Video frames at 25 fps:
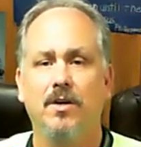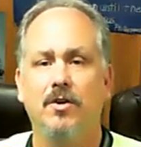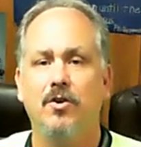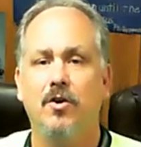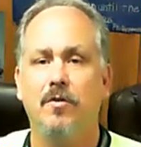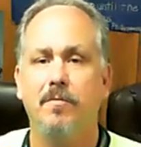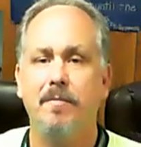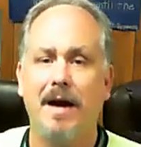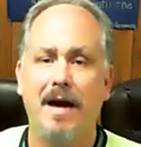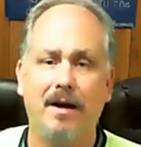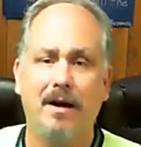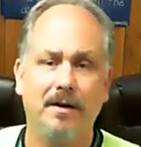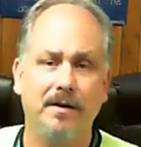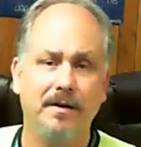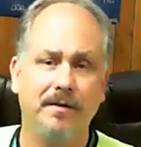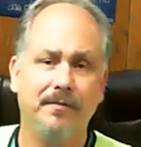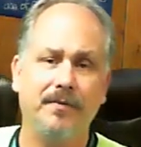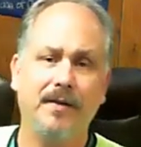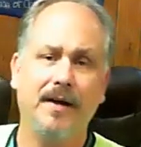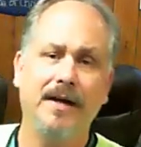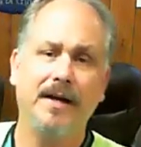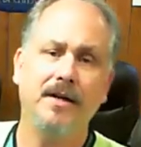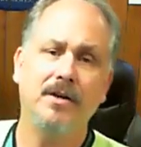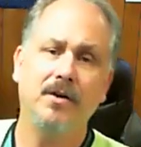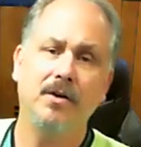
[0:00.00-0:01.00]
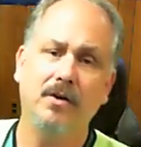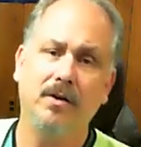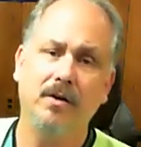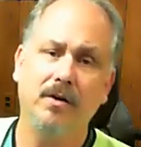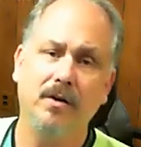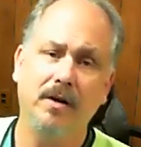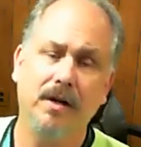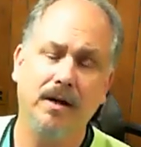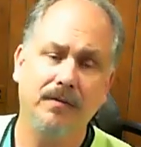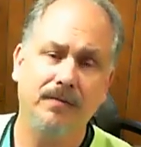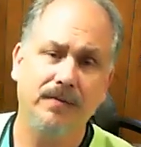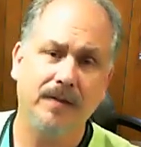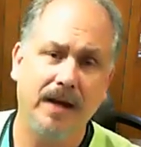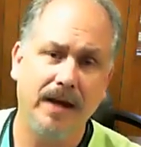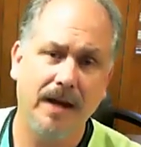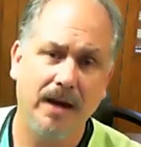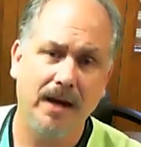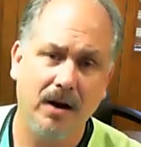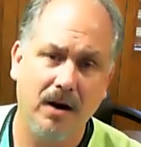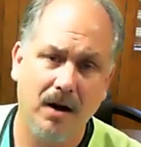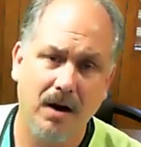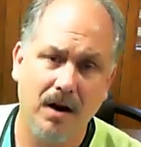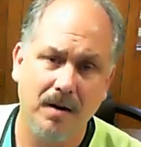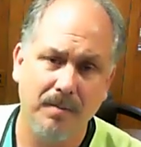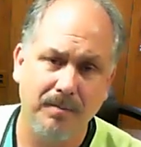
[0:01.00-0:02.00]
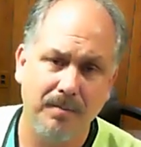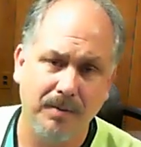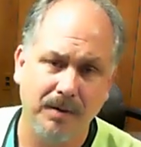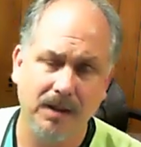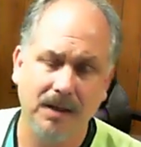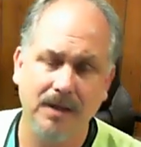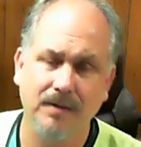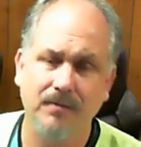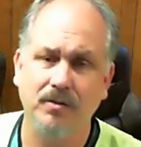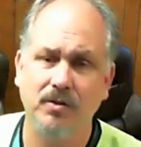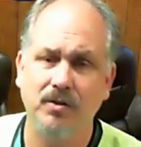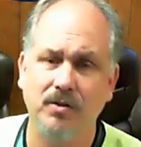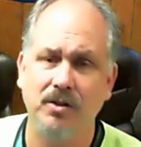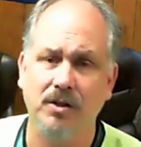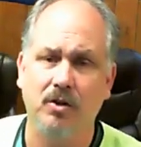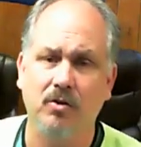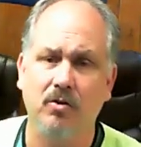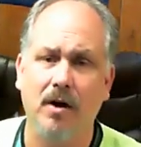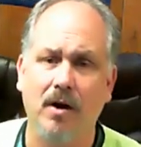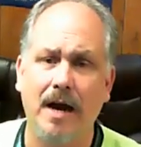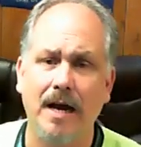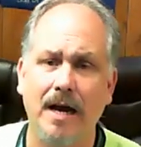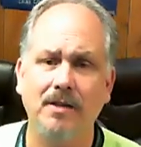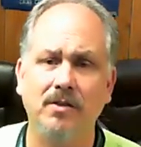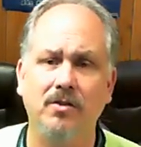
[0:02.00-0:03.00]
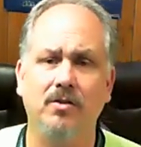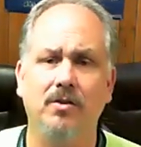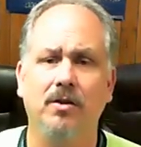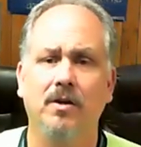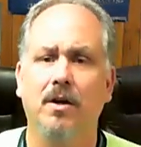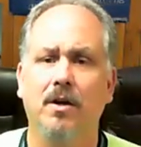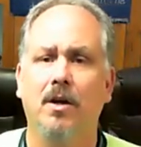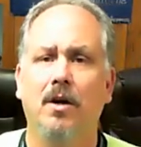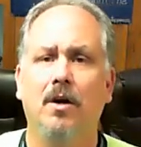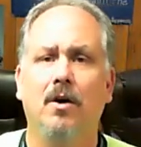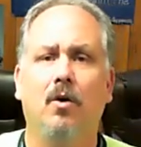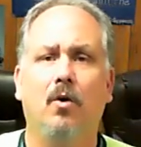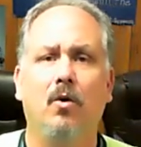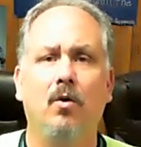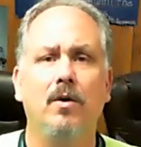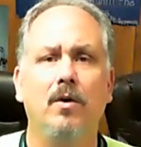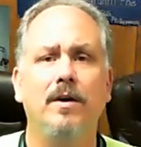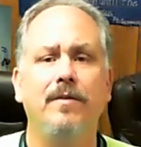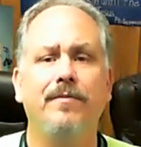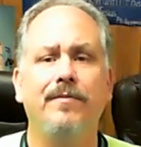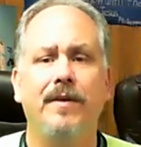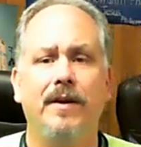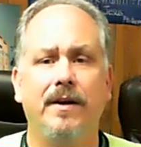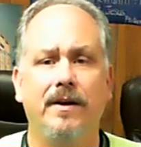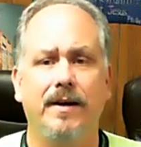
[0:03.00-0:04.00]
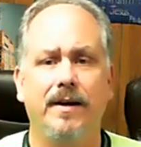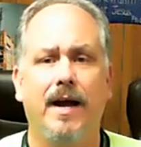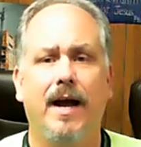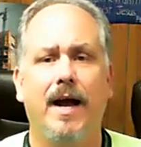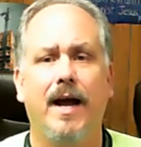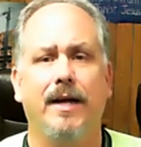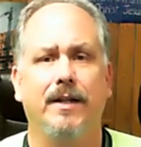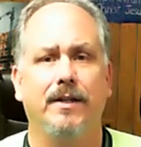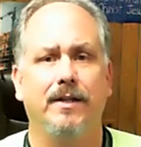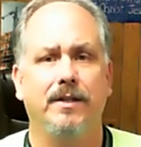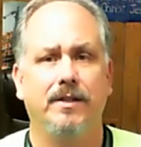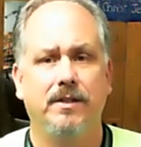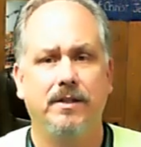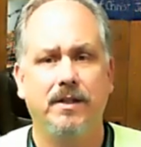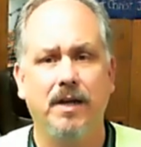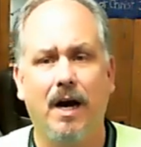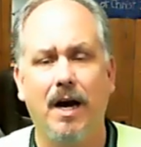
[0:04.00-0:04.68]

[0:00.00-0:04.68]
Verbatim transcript: no matter if they if they are believers in Christ or if they're not.